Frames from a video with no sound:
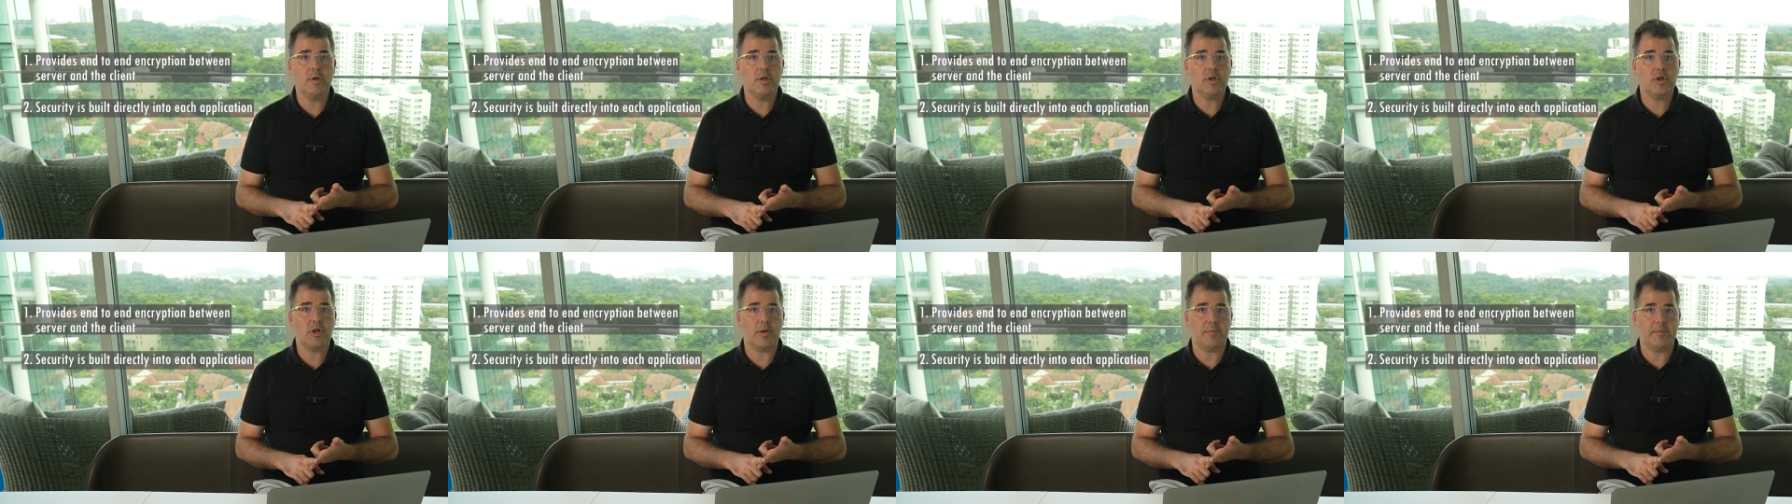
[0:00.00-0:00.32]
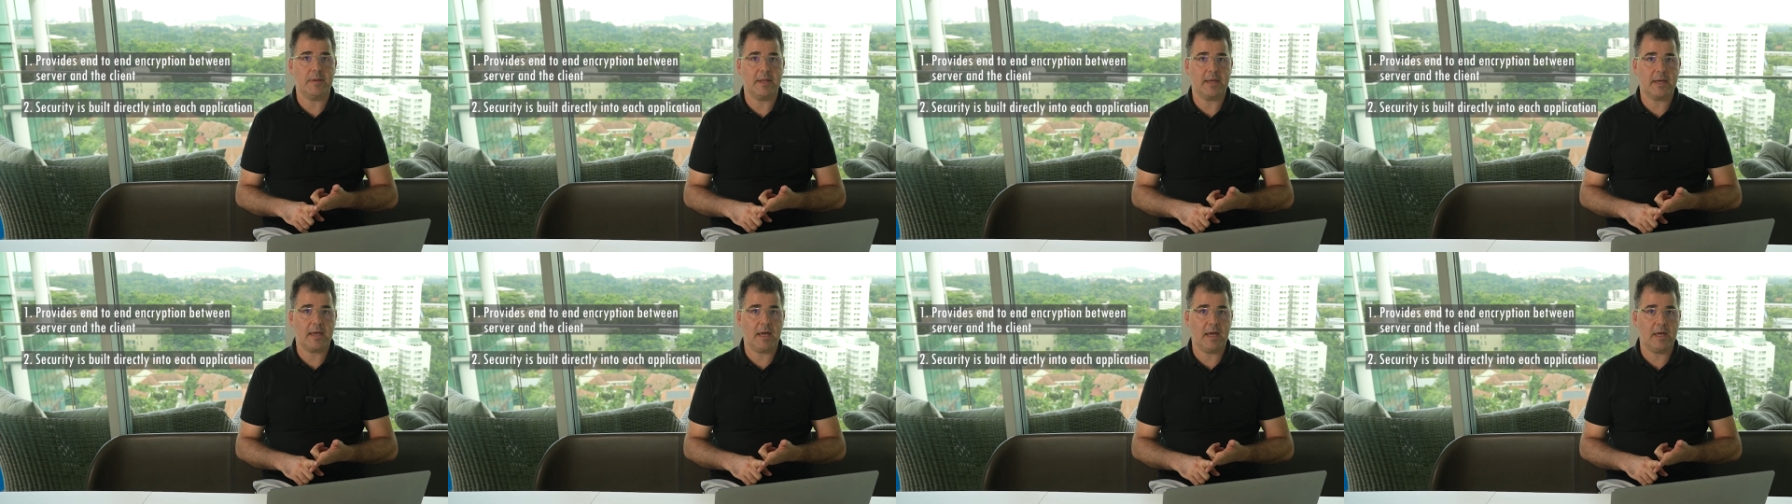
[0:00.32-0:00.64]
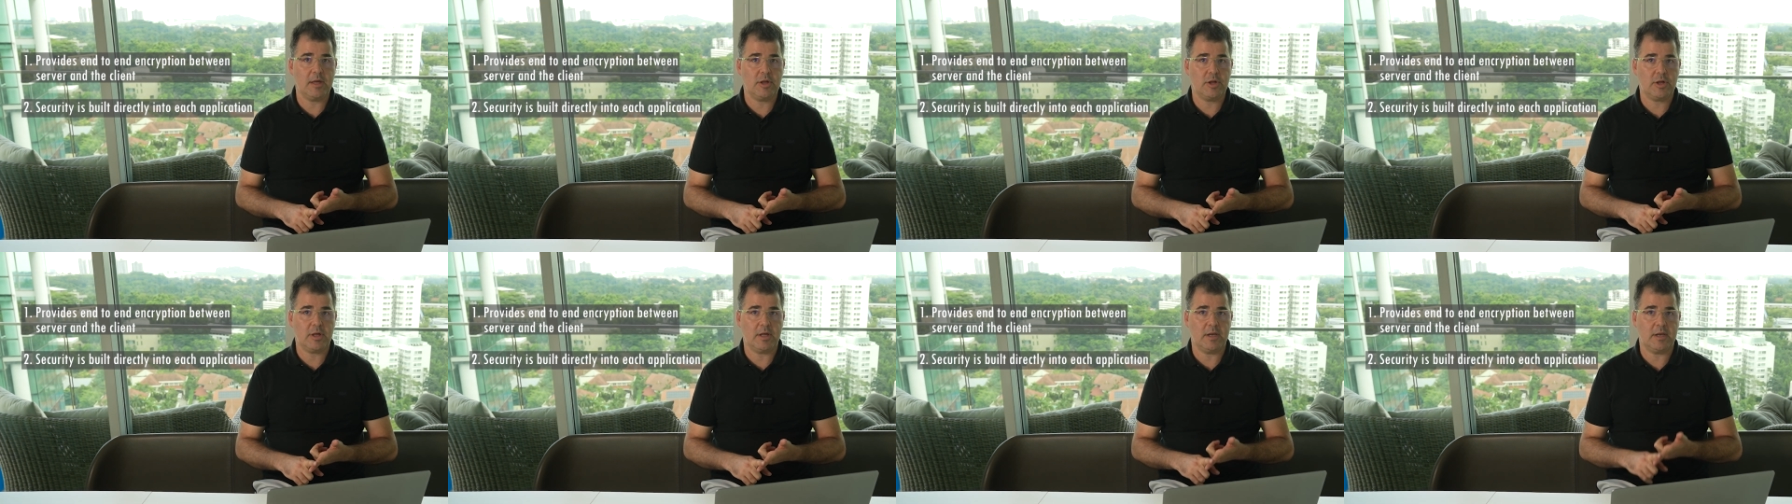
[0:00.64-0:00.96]
each
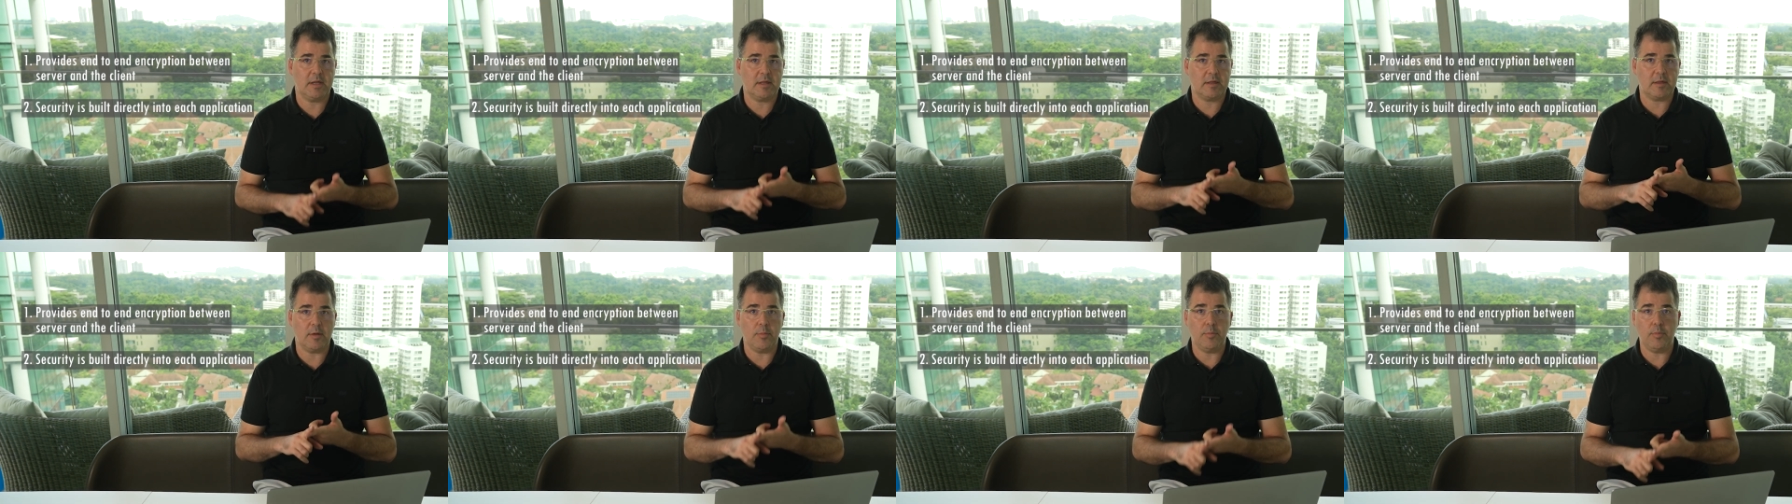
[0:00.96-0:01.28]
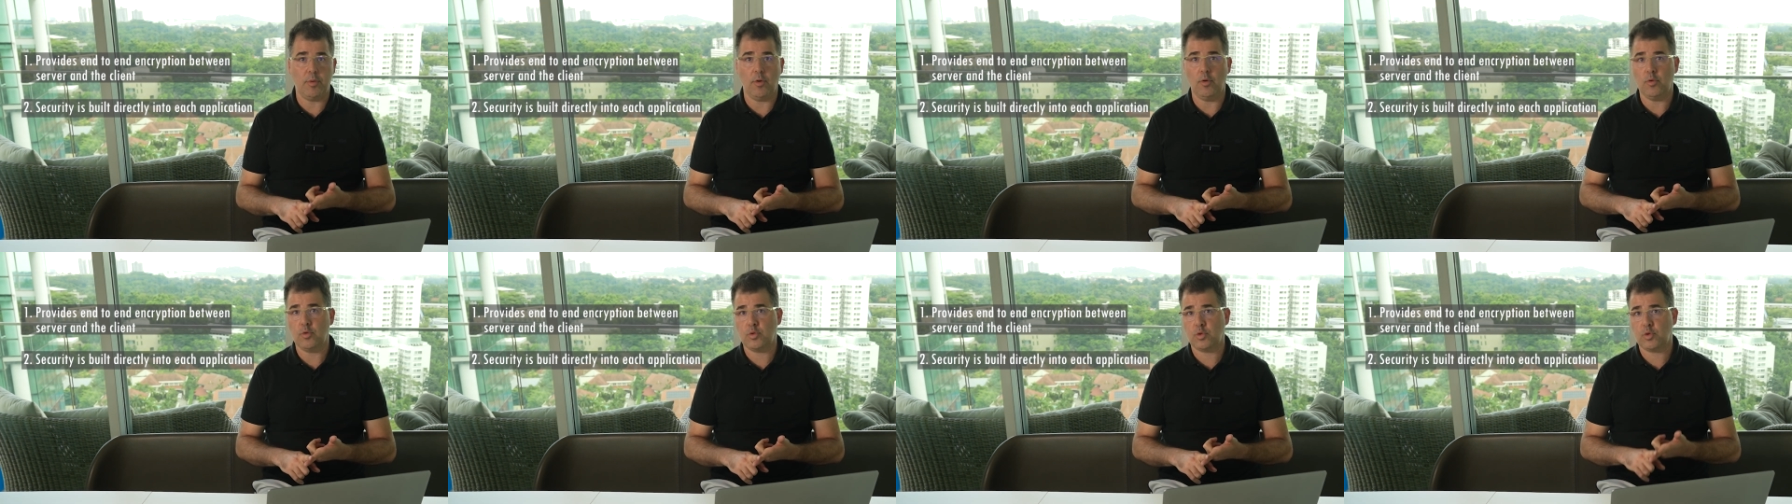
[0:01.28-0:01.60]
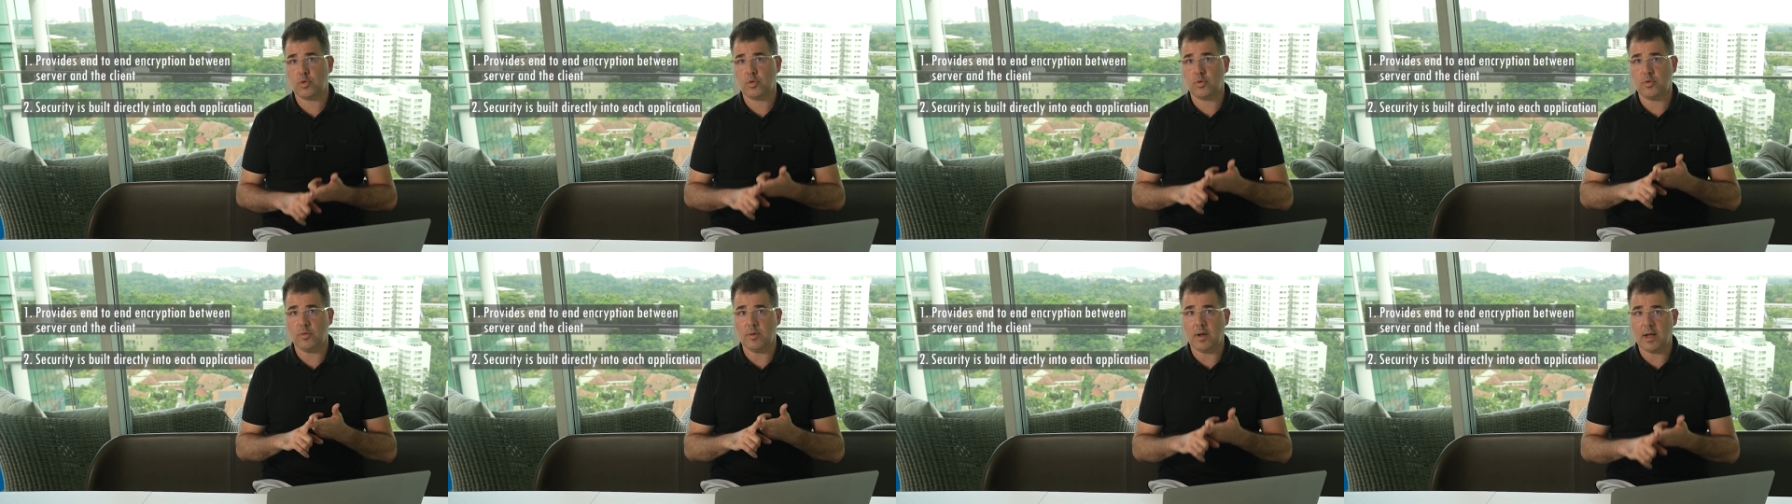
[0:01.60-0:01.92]
application as
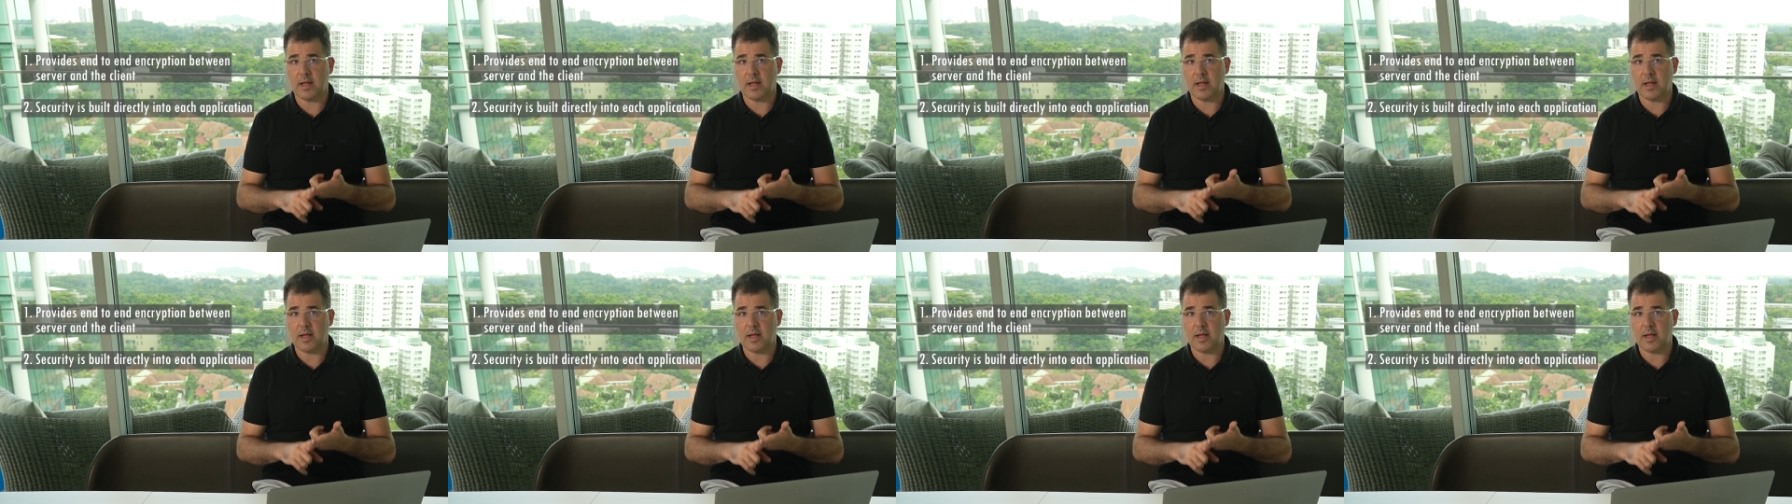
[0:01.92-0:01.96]
opposed to